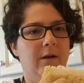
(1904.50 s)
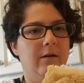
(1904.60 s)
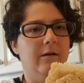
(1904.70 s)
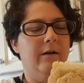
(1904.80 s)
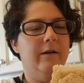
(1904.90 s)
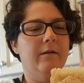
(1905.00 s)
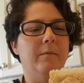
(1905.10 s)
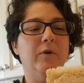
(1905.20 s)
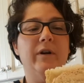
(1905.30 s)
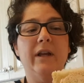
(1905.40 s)
All right,
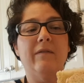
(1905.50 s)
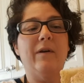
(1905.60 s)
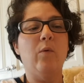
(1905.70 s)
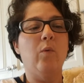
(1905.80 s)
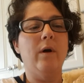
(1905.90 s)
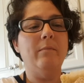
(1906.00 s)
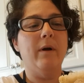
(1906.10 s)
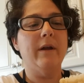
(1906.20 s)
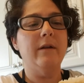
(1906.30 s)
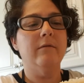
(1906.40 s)
I'm going to give it one
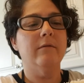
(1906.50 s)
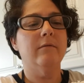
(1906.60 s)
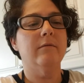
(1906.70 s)
bite.